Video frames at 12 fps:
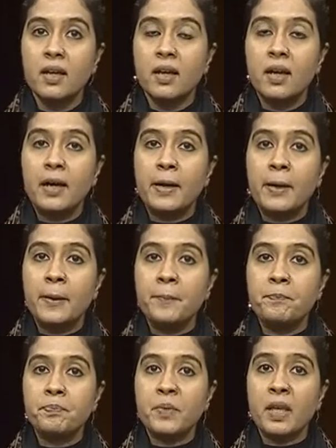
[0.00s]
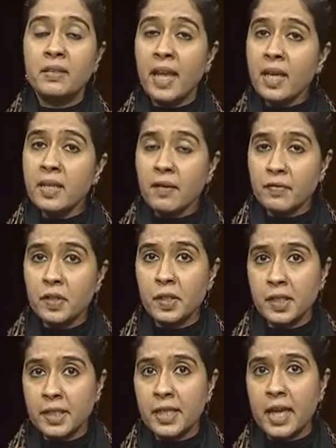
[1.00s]
Um, they
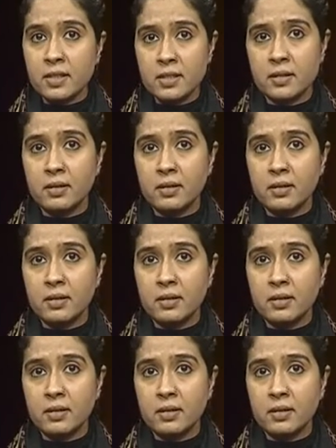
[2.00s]
definitely get,